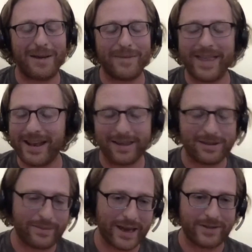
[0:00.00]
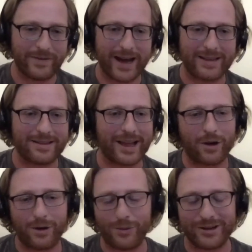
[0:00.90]
And then other big devices like
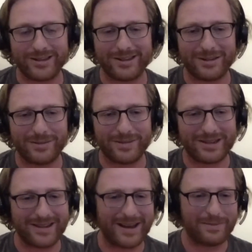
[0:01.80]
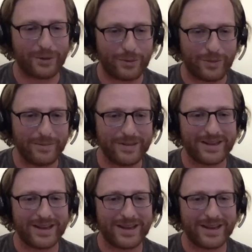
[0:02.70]
hot water systems and pool pumps.